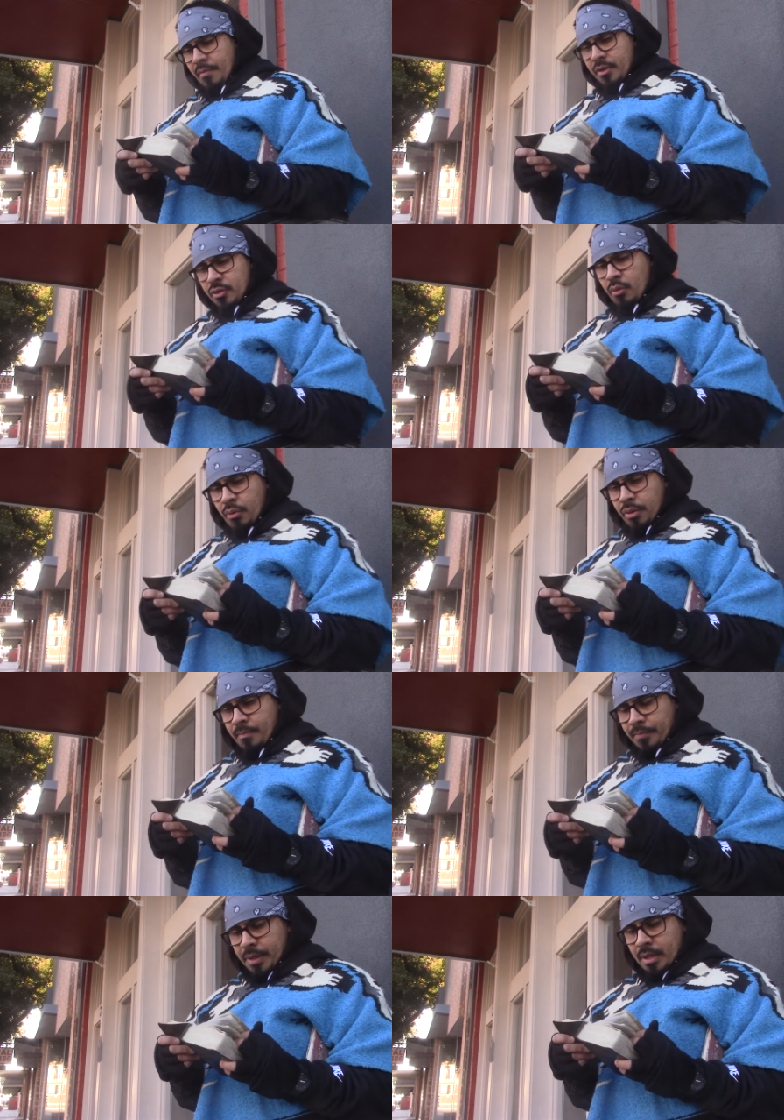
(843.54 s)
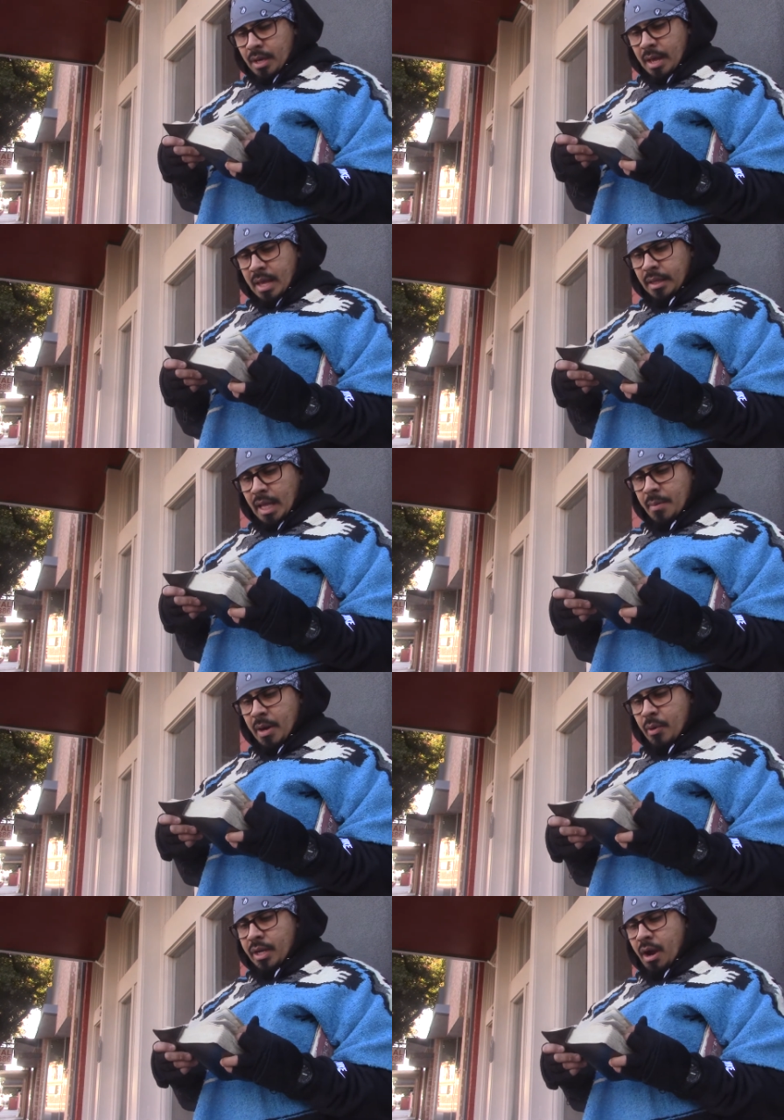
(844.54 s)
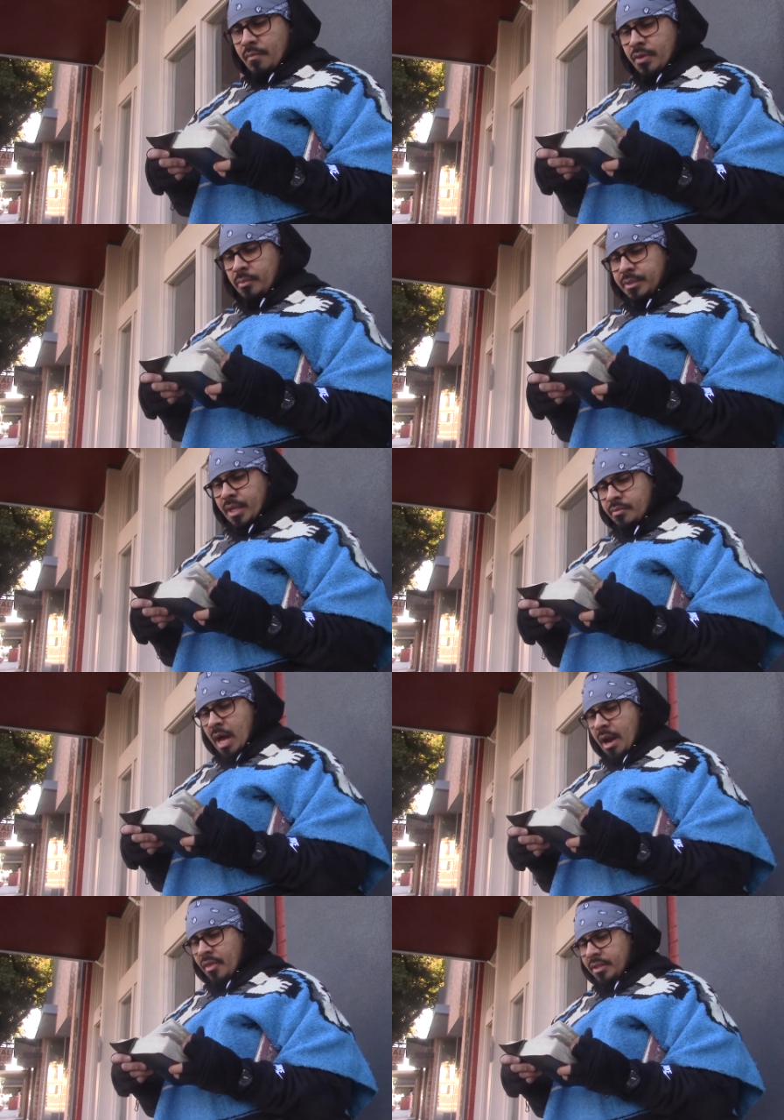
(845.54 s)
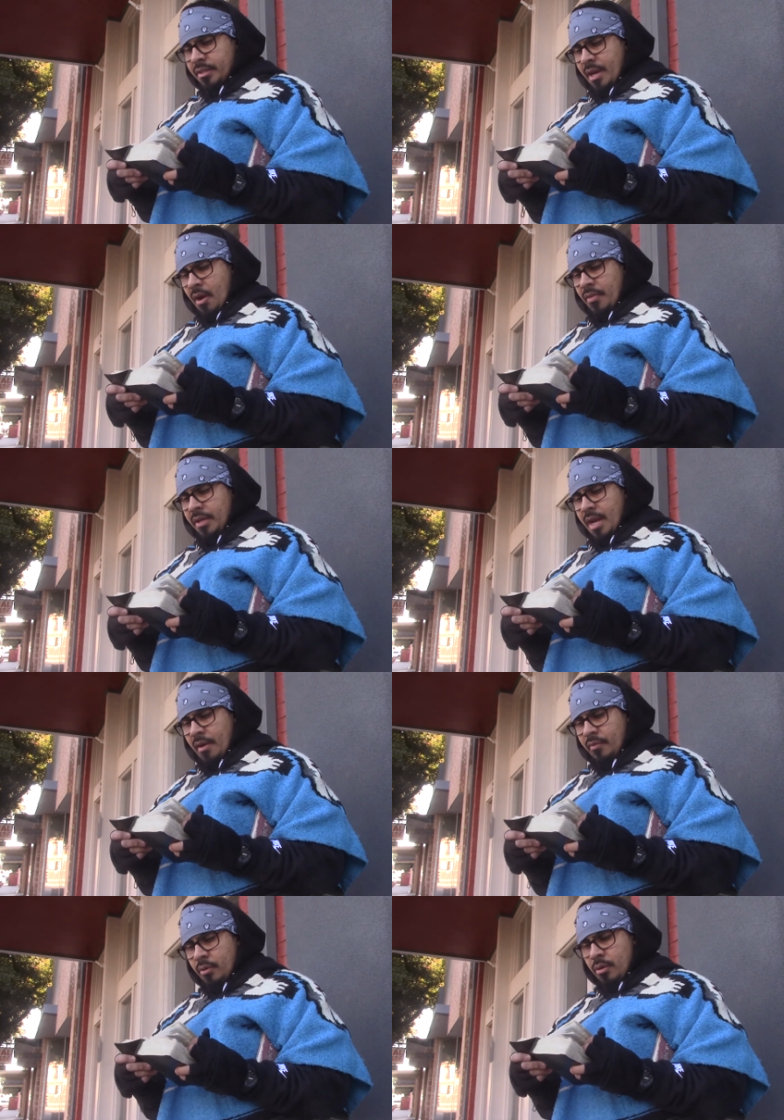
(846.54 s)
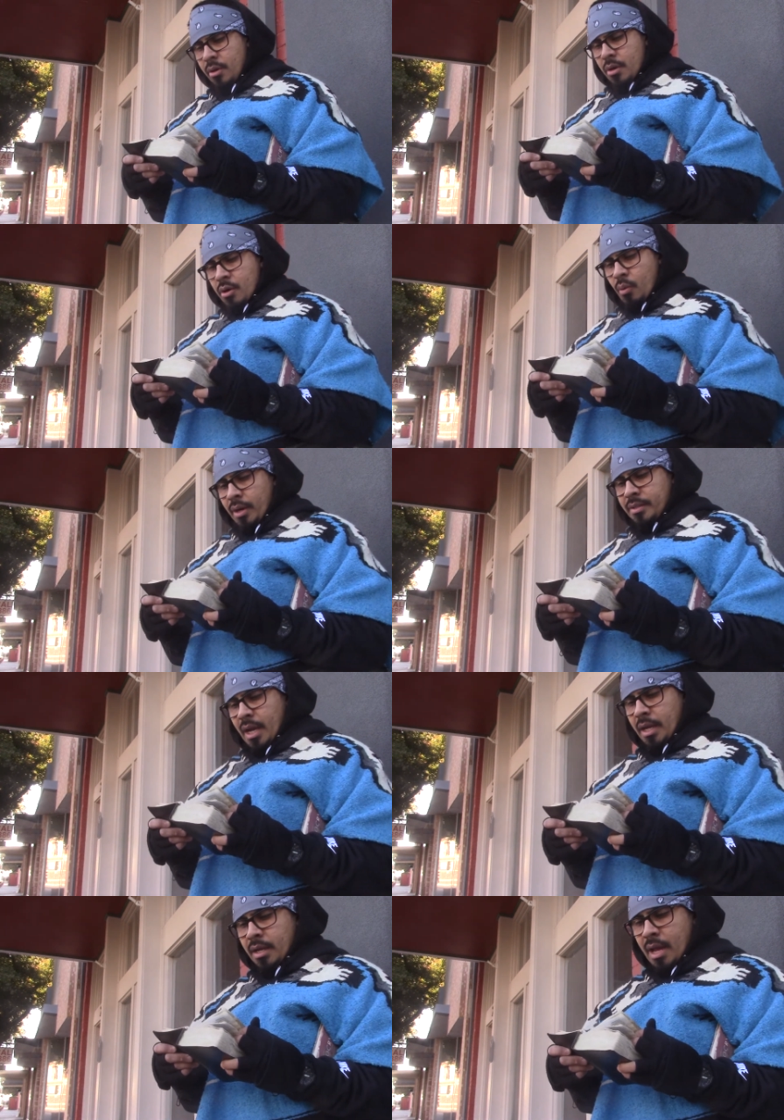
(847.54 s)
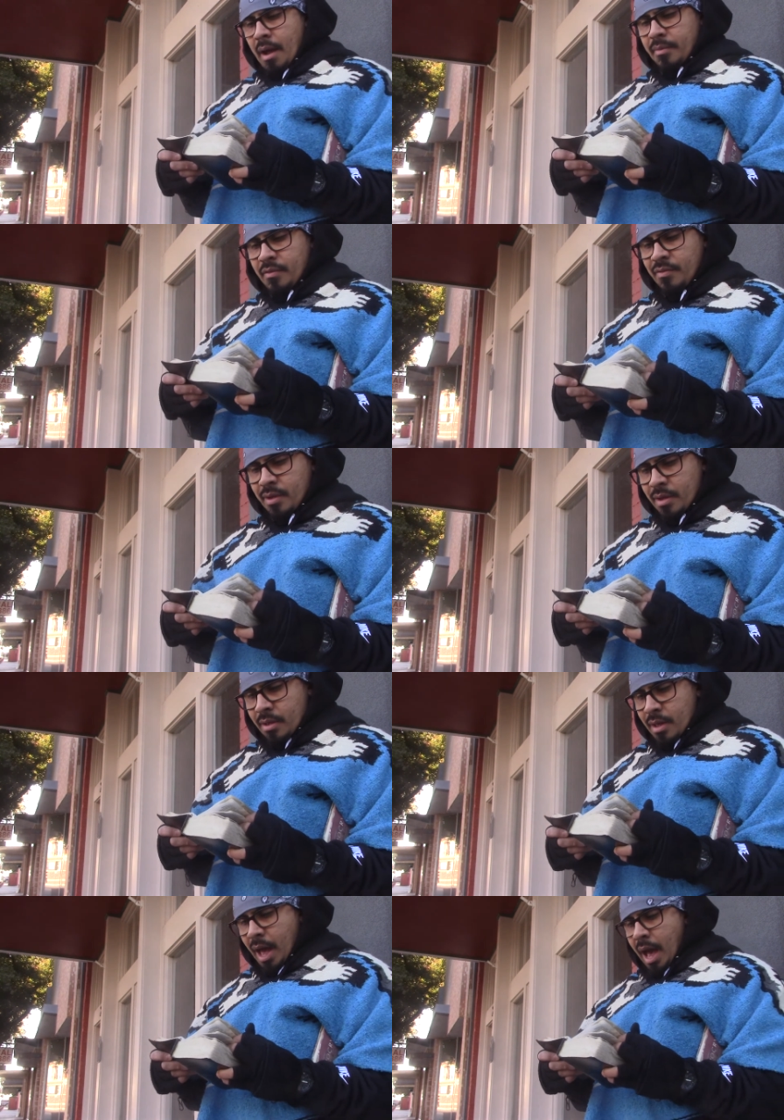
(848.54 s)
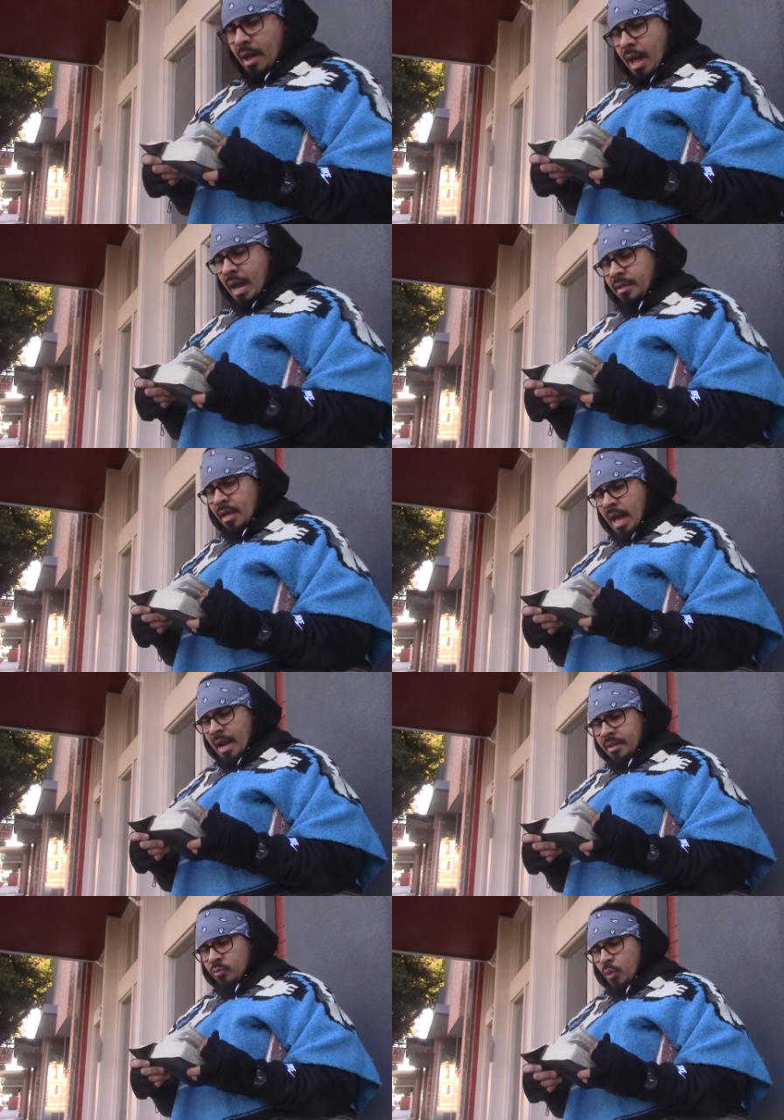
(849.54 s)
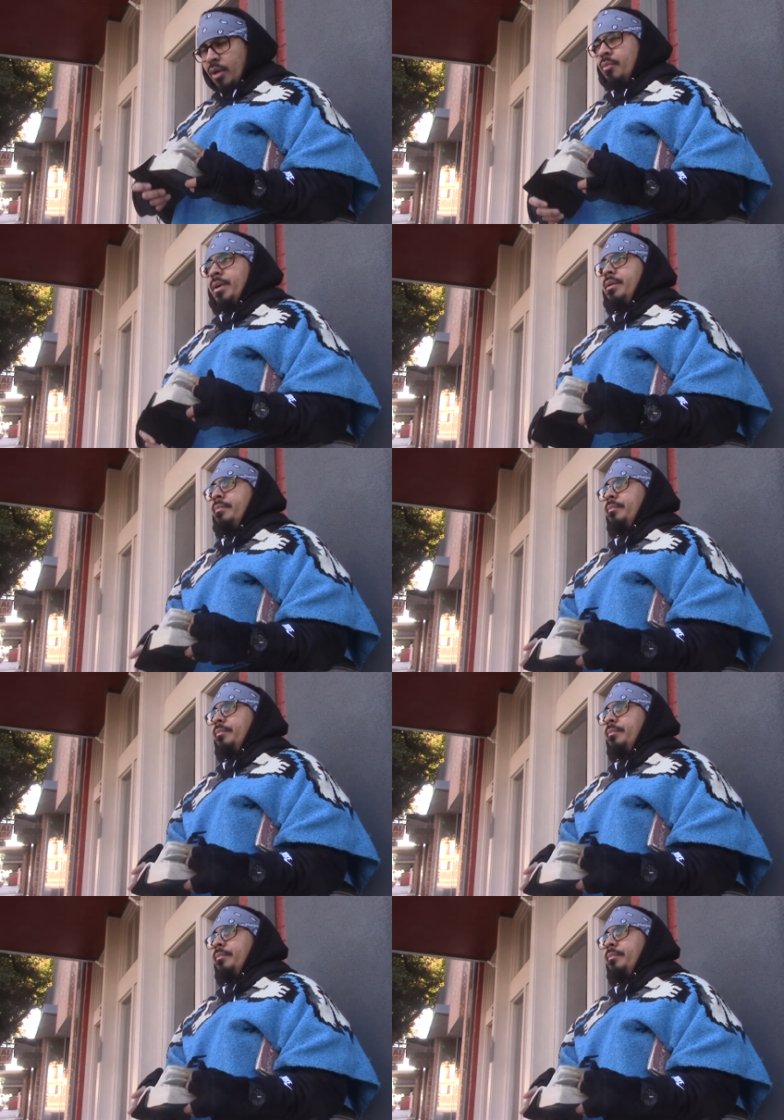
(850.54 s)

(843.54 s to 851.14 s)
the truth, and that they may recover themselves out of the snare of the devil who are taken captive at, at, at his will, man.